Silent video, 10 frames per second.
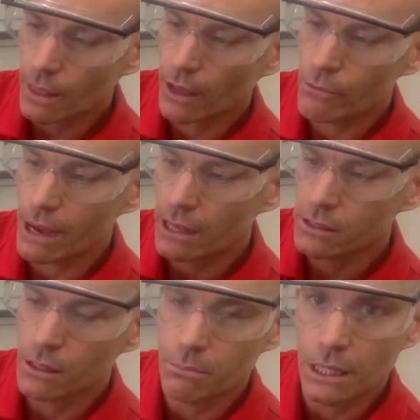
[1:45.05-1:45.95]
and the mass
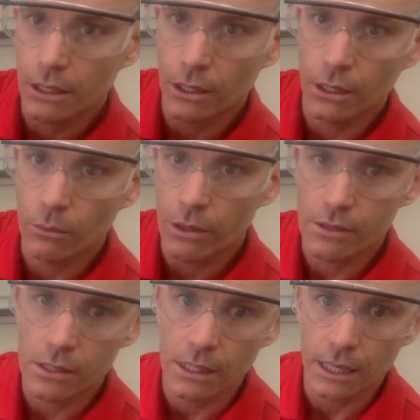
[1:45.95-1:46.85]
of the beaker with
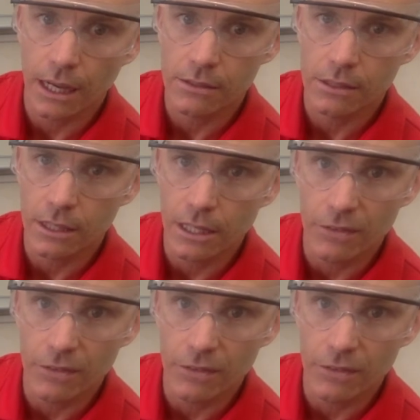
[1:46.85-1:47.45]
acetic acid in it.